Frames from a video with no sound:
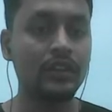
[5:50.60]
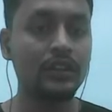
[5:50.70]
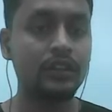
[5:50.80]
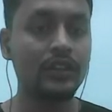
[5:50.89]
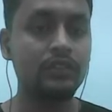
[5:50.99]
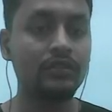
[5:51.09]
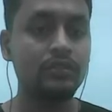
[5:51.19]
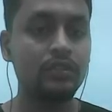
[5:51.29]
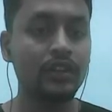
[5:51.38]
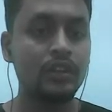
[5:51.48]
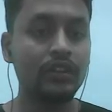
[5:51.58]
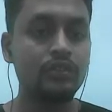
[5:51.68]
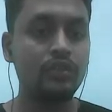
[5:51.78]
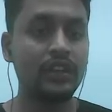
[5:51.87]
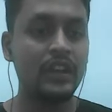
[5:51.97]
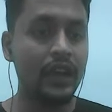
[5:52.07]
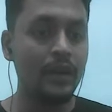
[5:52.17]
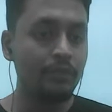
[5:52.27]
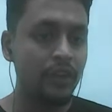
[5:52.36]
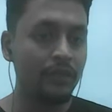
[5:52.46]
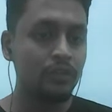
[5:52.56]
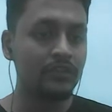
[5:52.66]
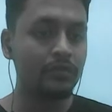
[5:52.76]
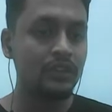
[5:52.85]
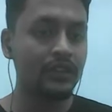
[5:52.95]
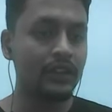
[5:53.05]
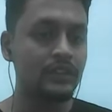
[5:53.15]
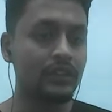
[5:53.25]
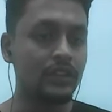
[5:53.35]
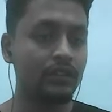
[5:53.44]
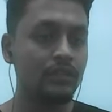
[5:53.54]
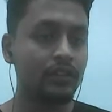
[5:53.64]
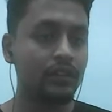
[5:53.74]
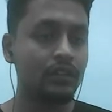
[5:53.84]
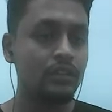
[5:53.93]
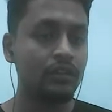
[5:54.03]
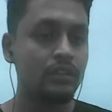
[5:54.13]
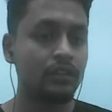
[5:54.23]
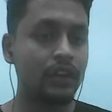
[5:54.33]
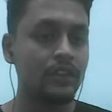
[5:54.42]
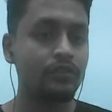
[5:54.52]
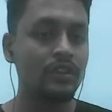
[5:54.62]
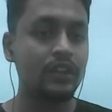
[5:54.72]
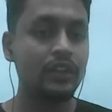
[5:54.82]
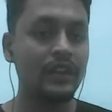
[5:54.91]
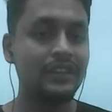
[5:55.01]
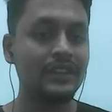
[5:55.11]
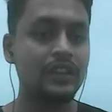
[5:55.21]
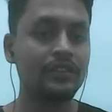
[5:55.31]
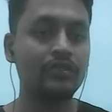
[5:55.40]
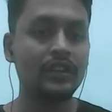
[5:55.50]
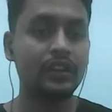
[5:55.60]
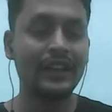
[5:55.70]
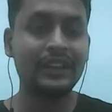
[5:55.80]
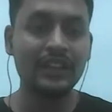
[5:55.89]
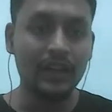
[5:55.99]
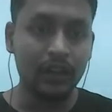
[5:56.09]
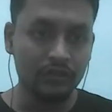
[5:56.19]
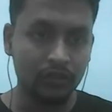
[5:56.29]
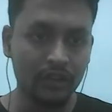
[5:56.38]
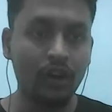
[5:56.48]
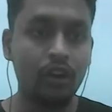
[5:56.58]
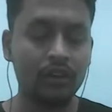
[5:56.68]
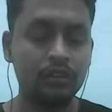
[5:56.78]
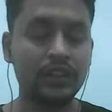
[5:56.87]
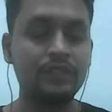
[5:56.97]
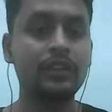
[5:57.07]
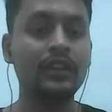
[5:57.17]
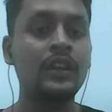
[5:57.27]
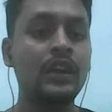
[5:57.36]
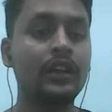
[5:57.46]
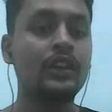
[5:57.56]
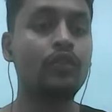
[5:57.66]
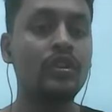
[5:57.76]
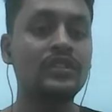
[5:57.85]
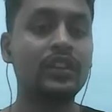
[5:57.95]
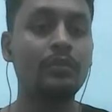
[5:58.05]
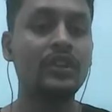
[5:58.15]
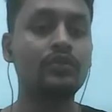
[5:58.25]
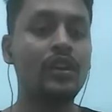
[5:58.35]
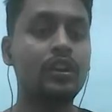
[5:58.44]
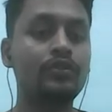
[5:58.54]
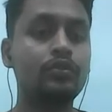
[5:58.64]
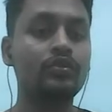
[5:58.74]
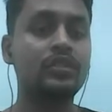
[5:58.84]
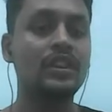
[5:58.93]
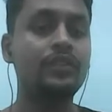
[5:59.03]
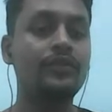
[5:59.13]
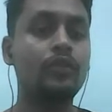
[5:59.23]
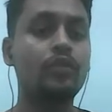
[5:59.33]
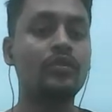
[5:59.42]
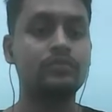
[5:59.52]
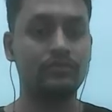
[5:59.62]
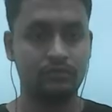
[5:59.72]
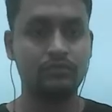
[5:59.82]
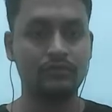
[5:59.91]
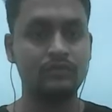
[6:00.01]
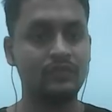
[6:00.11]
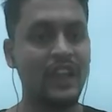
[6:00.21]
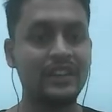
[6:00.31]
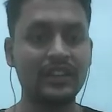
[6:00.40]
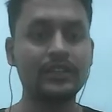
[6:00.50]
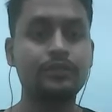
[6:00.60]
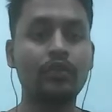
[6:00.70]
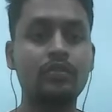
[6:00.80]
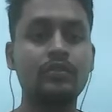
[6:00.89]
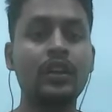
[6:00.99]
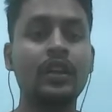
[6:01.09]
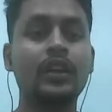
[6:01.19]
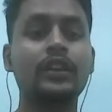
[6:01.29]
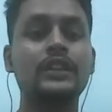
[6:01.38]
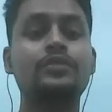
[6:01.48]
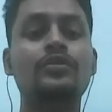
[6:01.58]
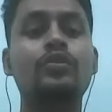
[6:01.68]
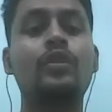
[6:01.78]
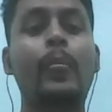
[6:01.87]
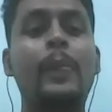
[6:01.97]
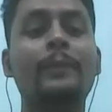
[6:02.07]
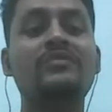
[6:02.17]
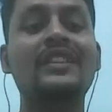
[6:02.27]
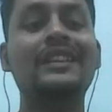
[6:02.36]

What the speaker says: and these. So in every possible direction, actually, it is actually getting even the coordination number is 1, 2, 3, 4, at least 4. So